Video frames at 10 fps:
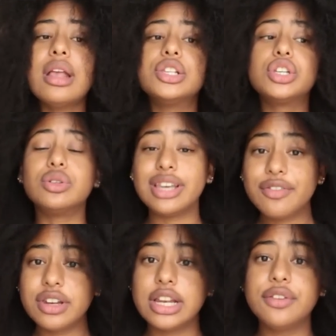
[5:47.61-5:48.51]
So
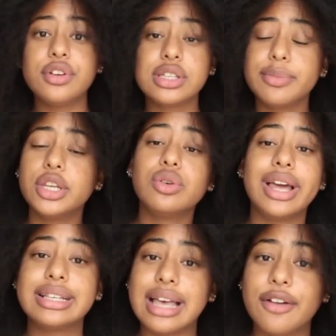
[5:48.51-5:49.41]
definitely, if you're somebody who
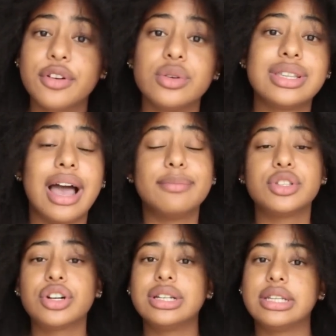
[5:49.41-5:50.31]
likes afros, I'm
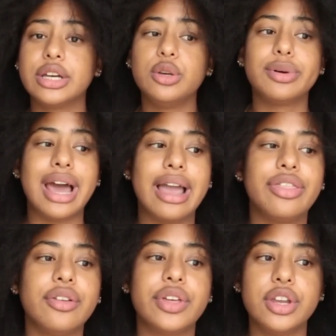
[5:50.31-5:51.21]
sorry to tell you, but I
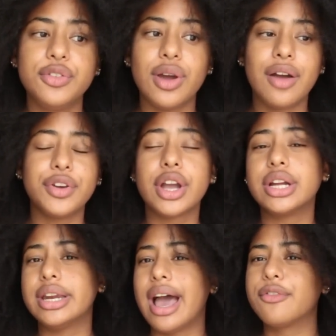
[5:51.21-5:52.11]
think that if you have your hair
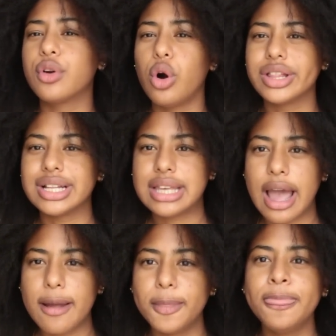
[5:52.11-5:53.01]
in an afro all the
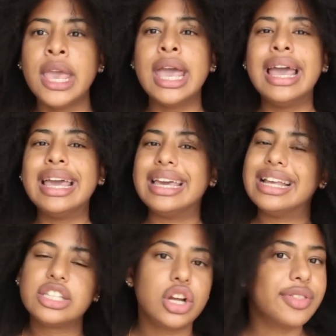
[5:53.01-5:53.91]
time,
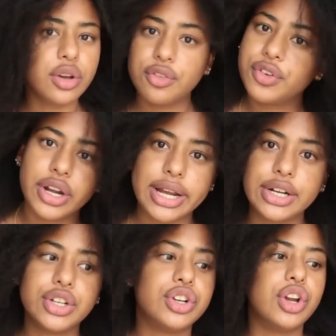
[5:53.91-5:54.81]
it's not that good for your hair.
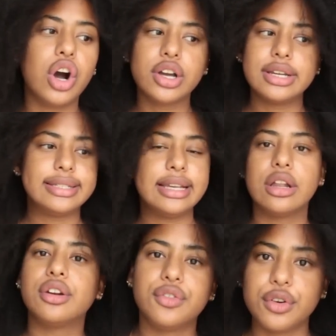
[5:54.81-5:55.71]
You're not gonna see a
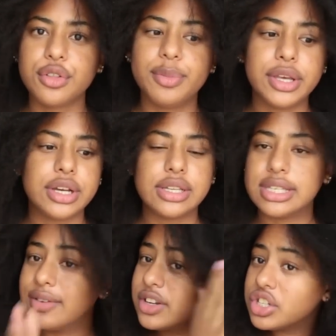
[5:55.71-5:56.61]
lot of growth, because
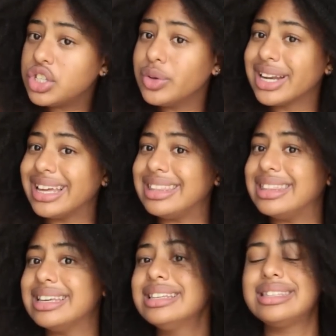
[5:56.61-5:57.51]
even just doing like
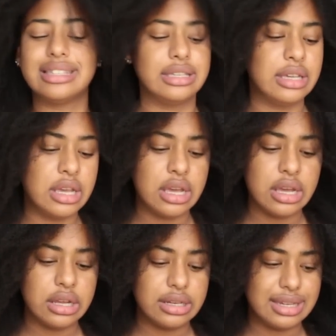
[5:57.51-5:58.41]
this,
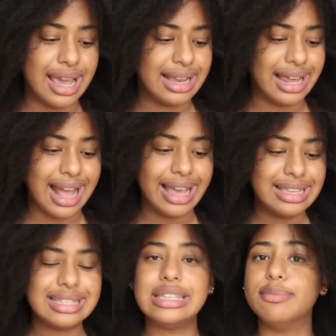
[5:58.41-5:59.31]
dang, like I
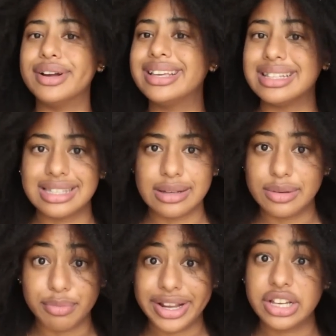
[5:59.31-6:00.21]
can see
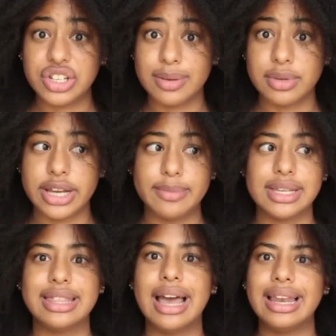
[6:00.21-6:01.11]
breakage sometimes,
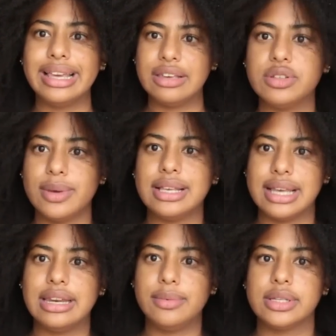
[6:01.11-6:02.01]
and that like me
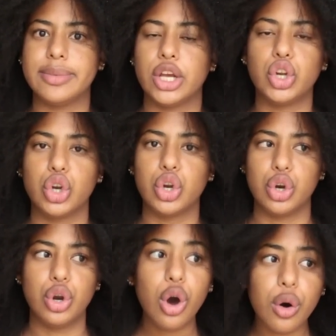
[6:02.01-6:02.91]
anxiety, because I'm like, no, no,
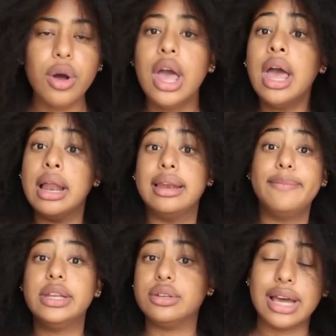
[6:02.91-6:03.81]
no, no, let
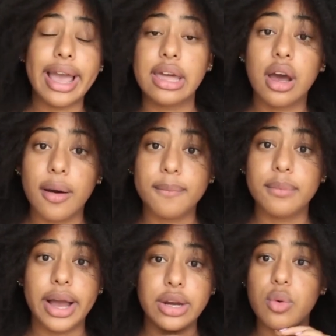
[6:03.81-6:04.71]
me tie it up.
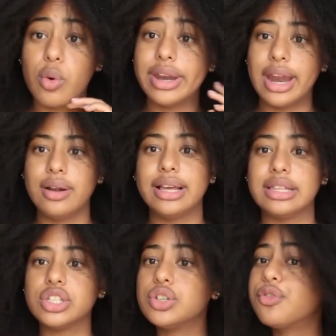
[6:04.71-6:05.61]
I don't want it out like
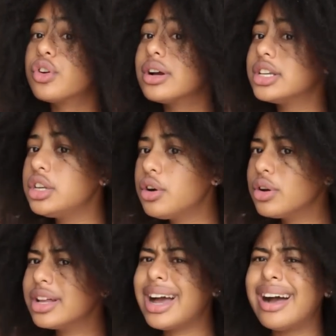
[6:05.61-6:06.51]
this. So for, you
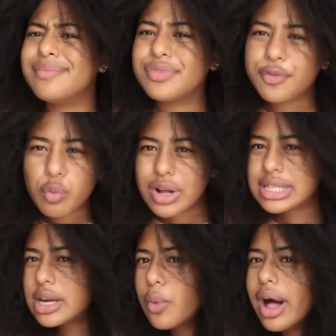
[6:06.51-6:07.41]
know,
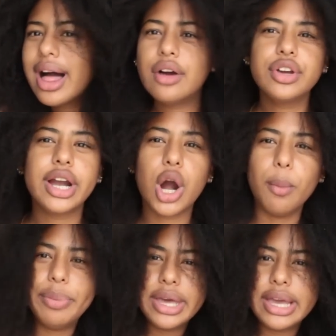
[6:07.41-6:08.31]
once in a while, have your hair
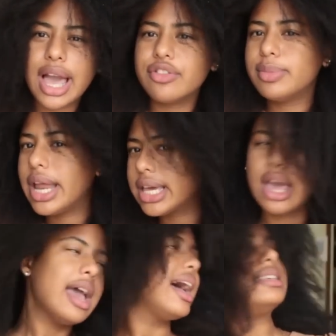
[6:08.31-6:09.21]
out big, have it be like
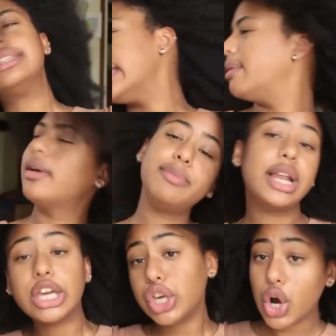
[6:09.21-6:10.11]
a statement, be
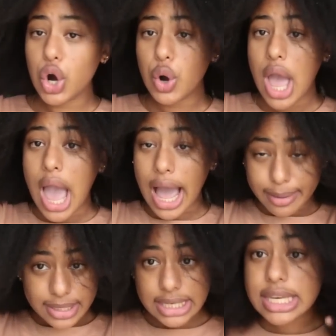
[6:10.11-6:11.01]
like, yo,
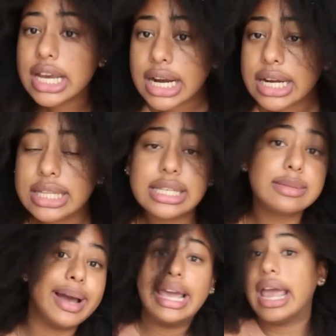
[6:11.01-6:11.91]
I'm here, this is
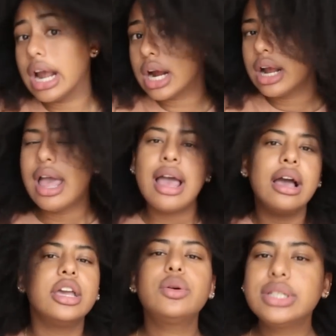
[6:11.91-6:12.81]
my hair.
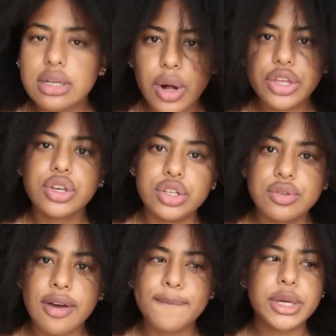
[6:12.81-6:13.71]
You know, once in a while you can do
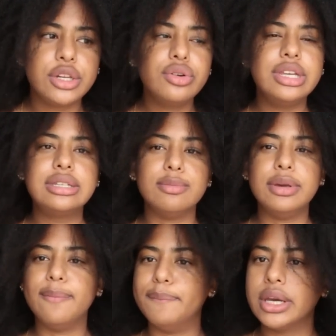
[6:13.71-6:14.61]
that, but you don't need to
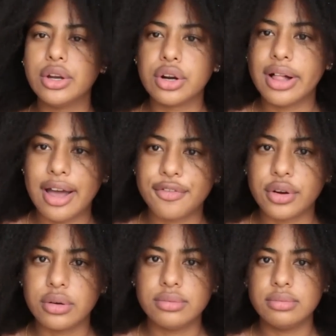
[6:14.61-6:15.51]
be big girl
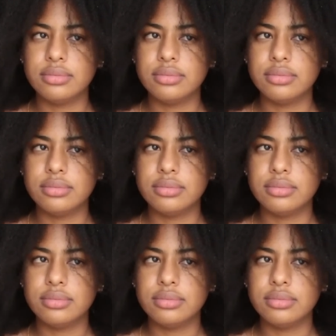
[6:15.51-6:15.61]
afro.